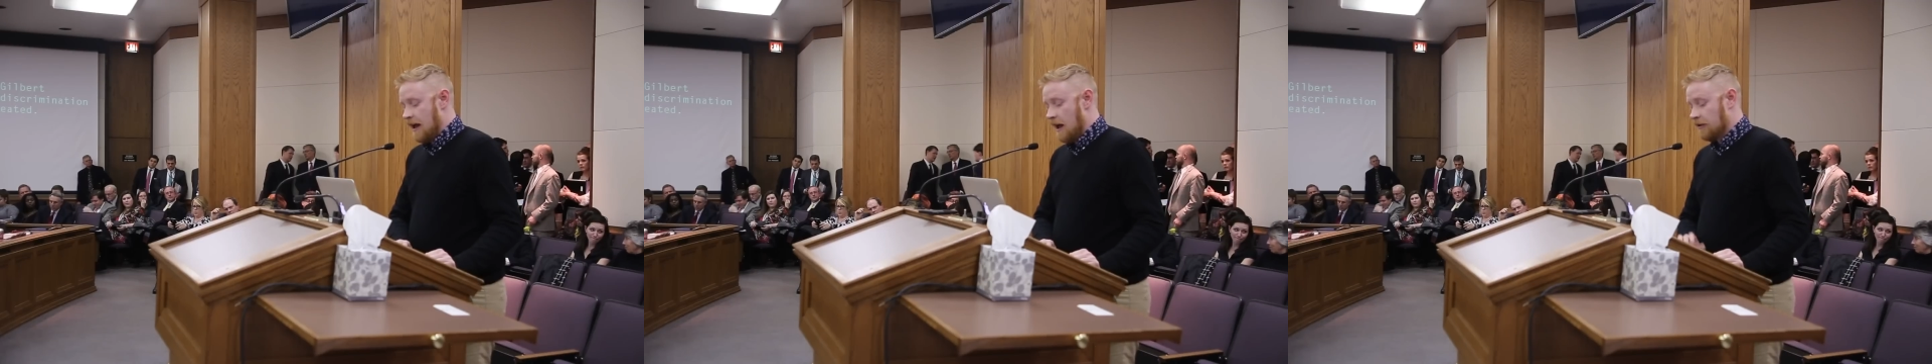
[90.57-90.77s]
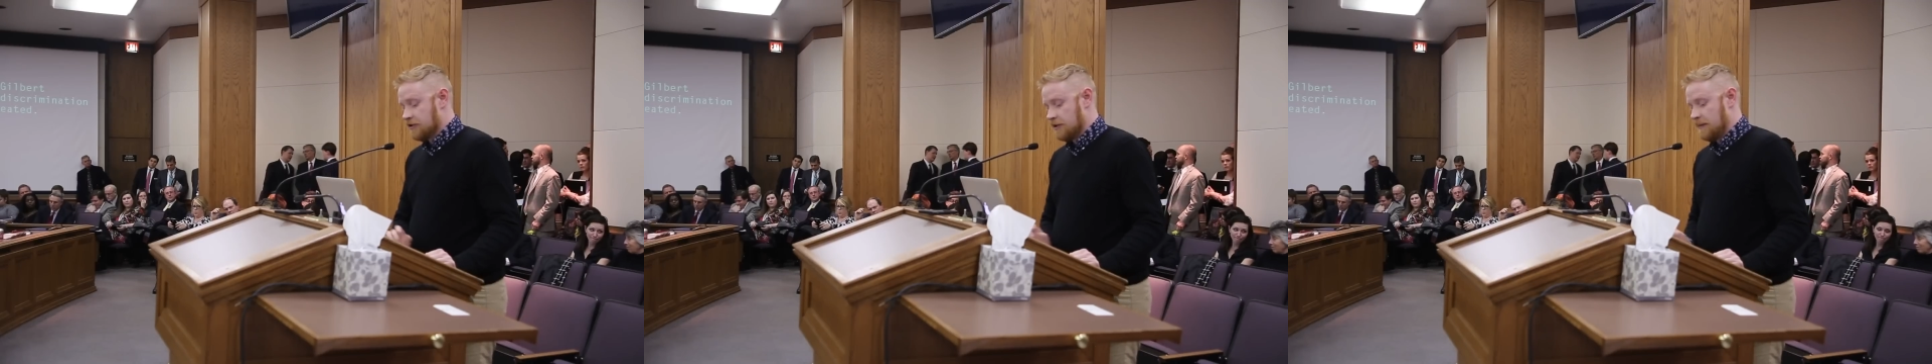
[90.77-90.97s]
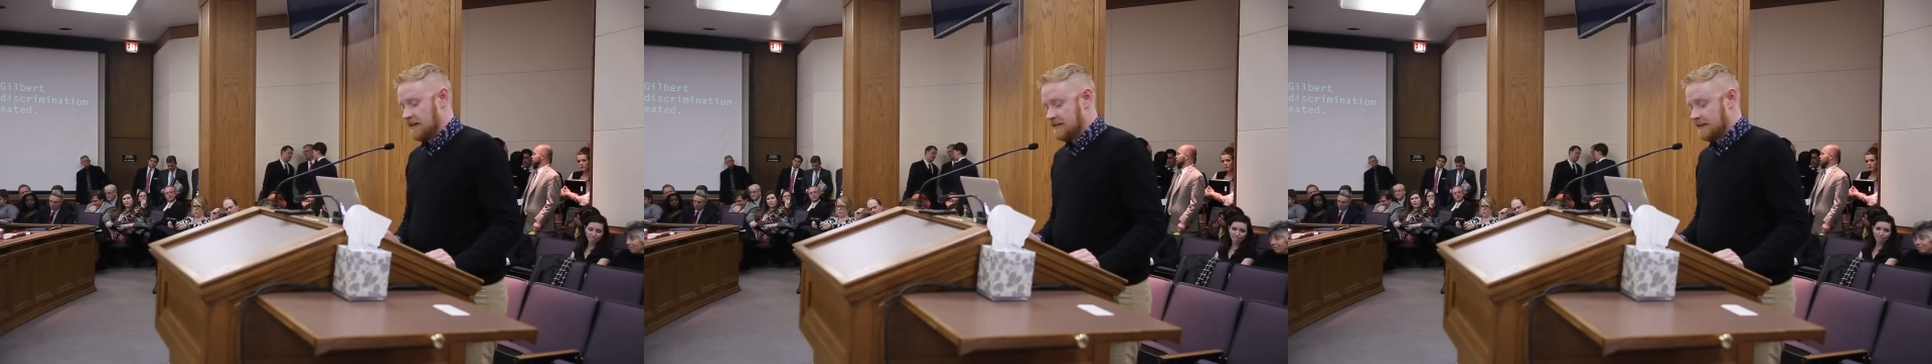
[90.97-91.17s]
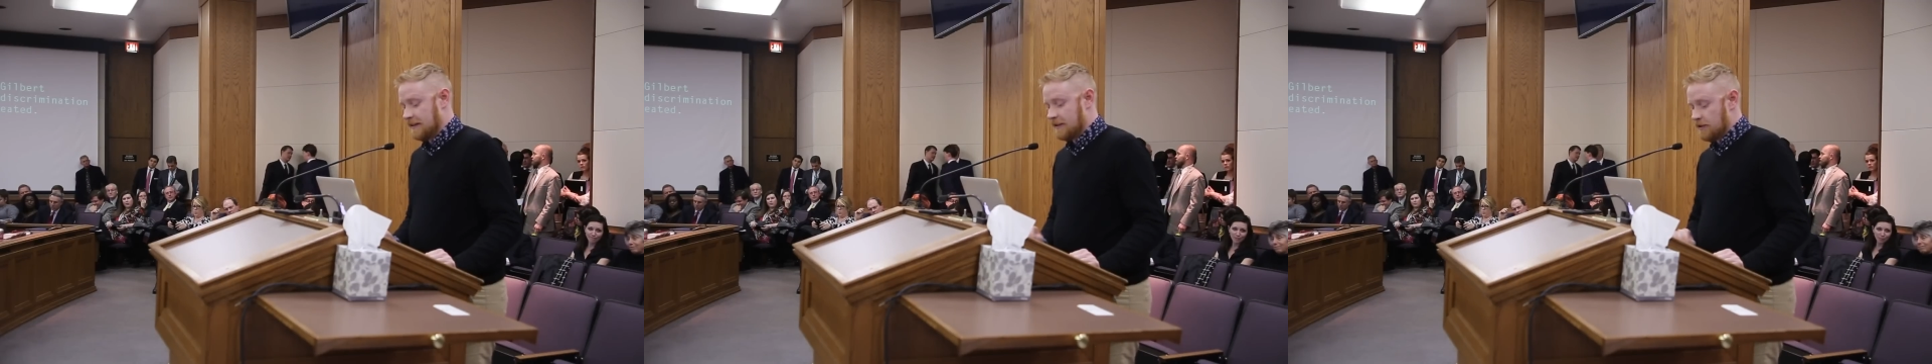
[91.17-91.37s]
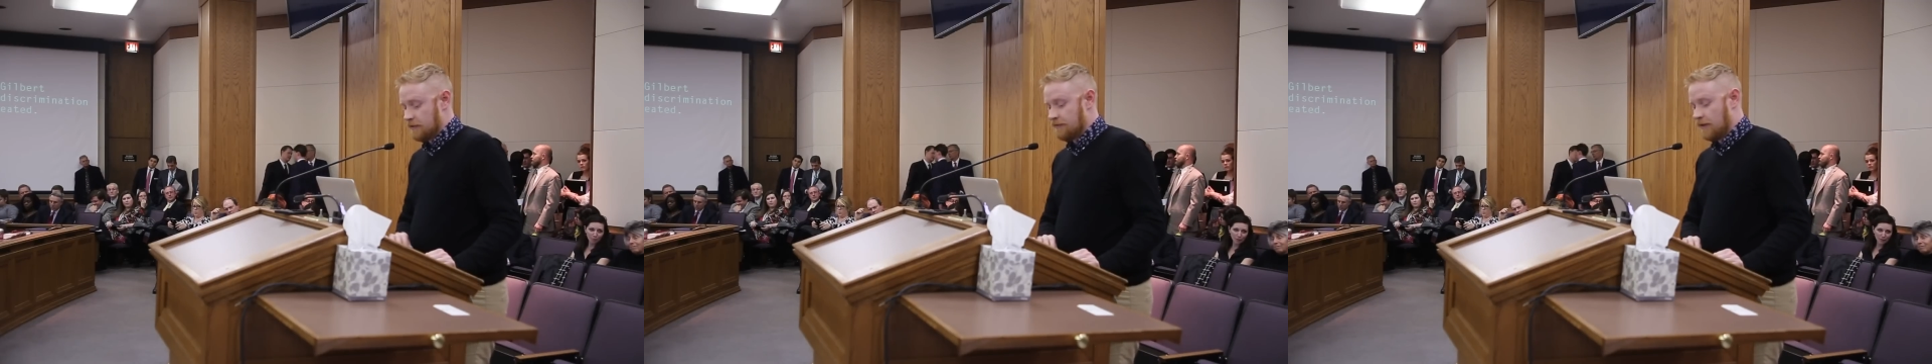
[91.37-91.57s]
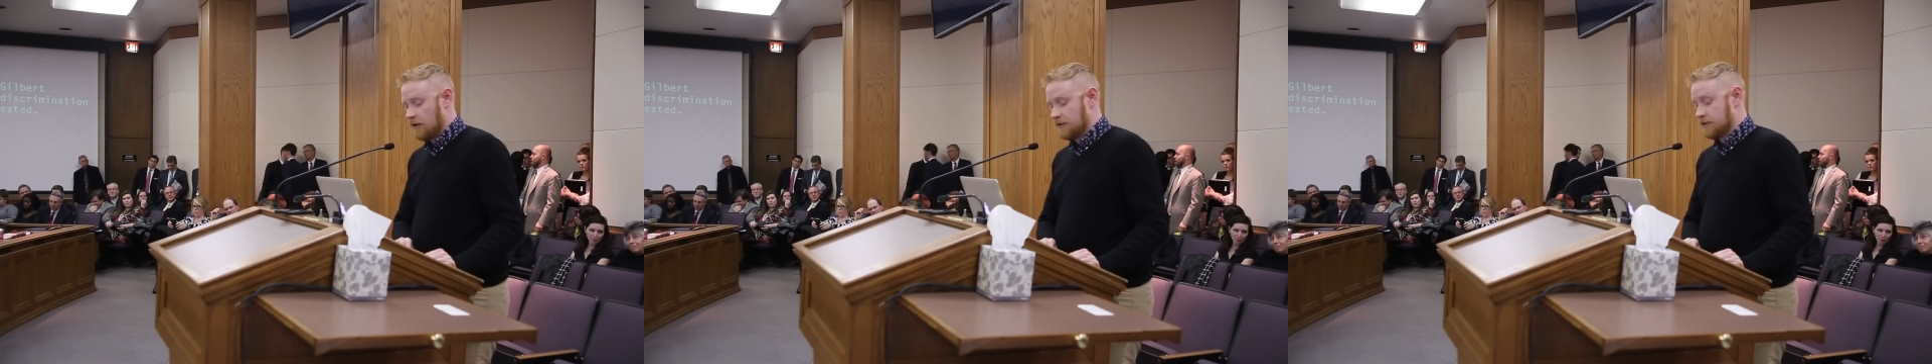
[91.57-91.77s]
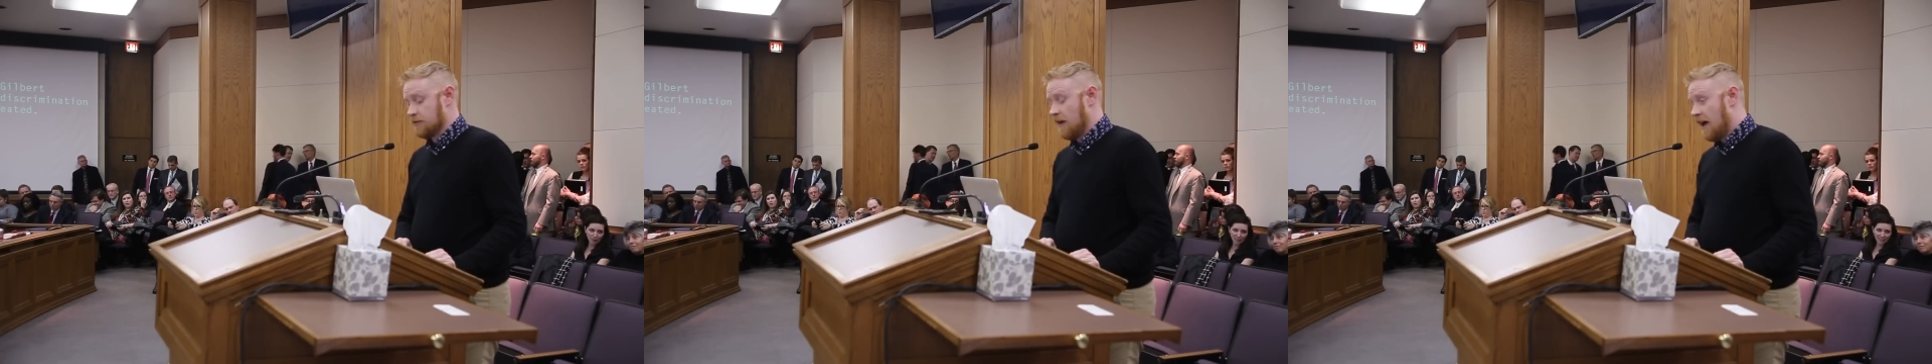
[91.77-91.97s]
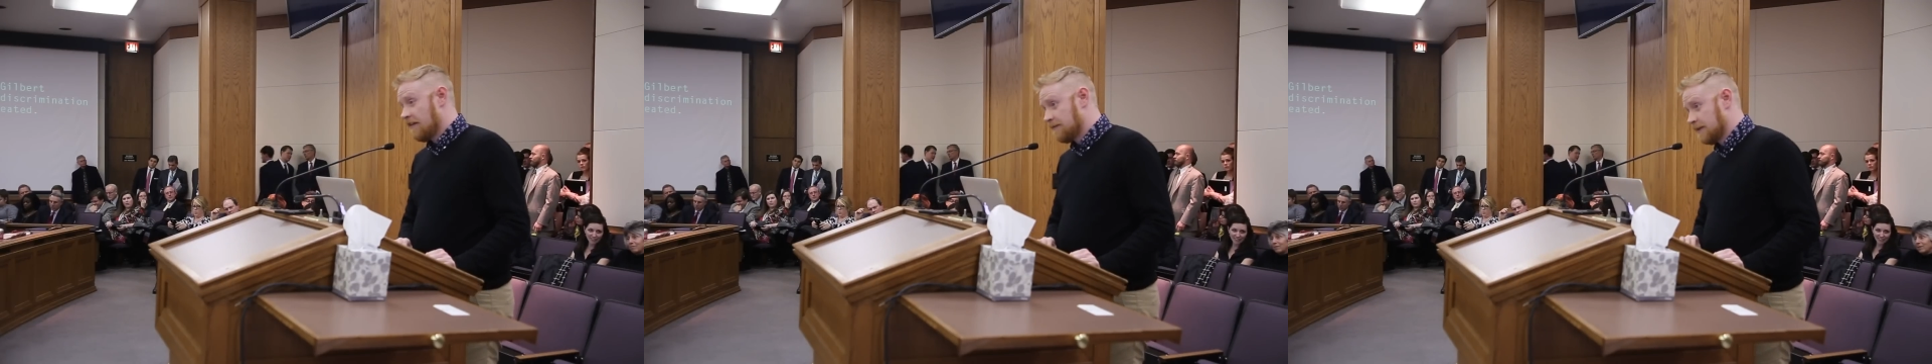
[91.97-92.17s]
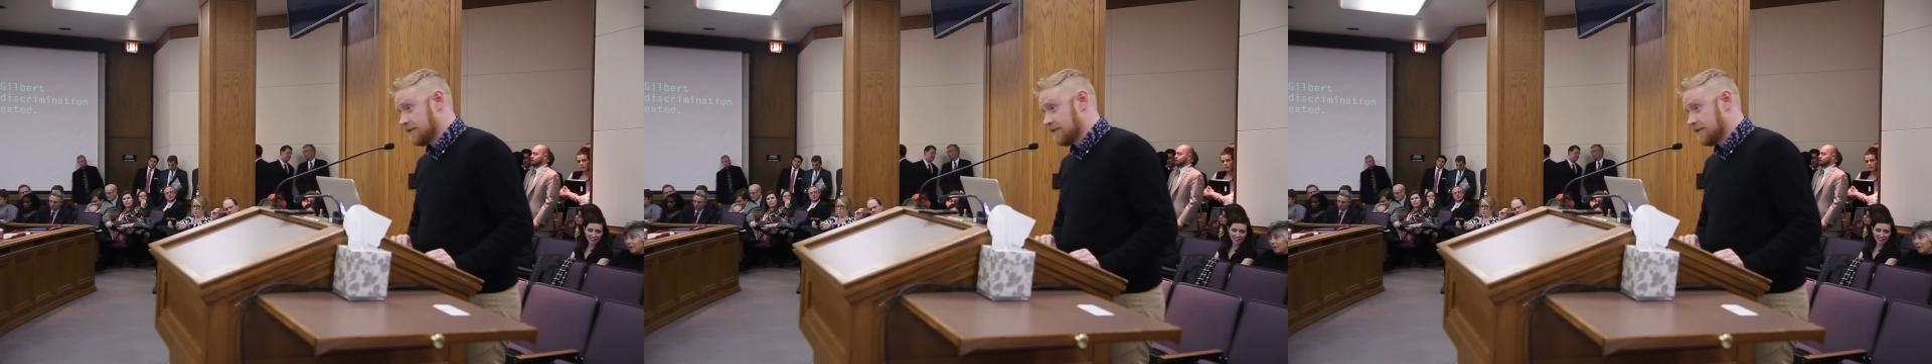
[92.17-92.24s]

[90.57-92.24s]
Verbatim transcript: LGBTQ folks who have